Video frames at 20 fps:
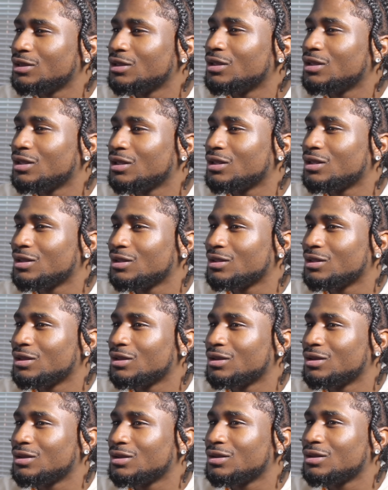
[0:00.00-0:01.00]
Yeah,
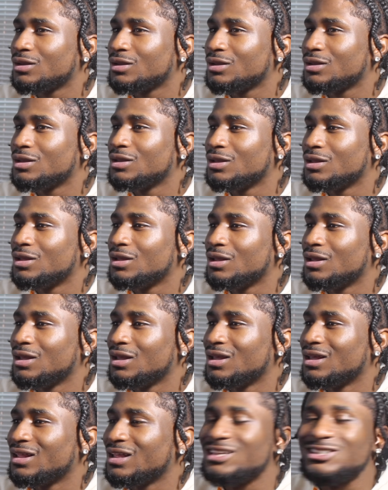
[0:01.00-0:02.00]
yeah.
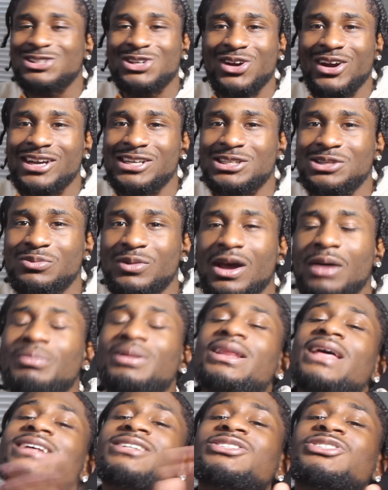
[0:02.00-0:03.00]
It's crazy, man.
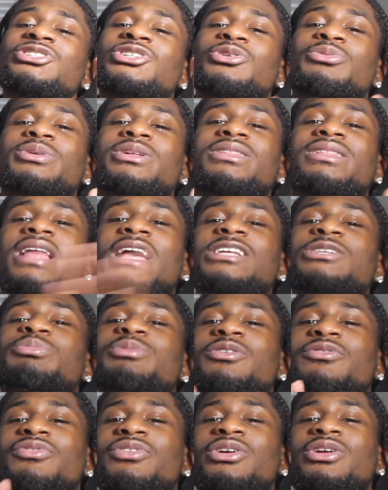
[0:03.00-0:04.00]
But ladies and gentlemen, that's
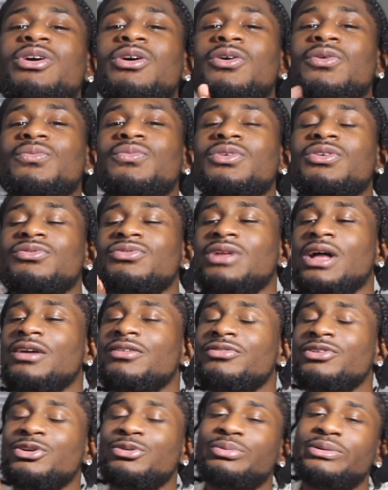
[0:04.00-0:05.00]
been the video. If you
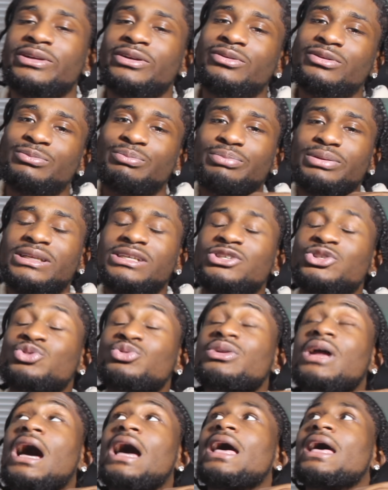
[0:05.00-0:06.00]
like the video, please
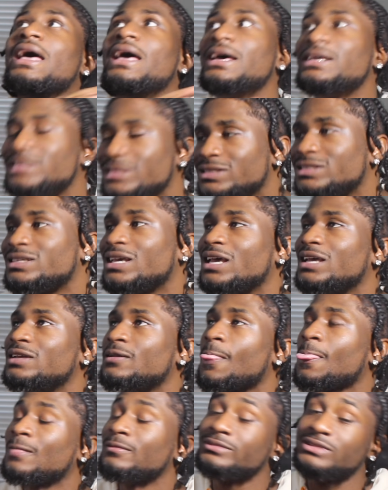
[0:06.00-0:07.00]
do not
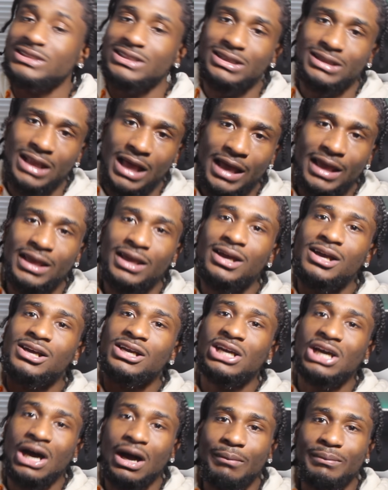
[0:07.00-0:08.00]
hesitate to
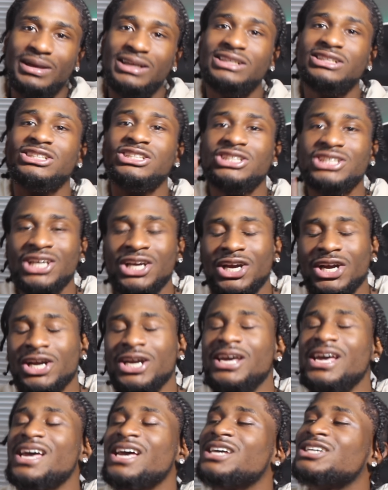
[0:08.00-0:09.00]
like, comment,
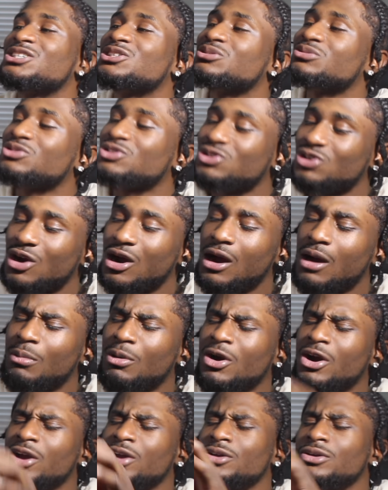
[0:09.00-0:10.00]
share, and subscribe,
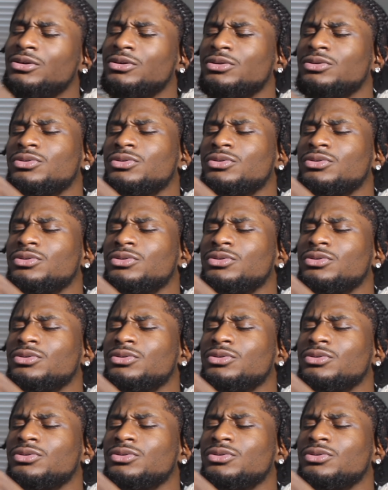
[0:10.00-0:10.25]
alright?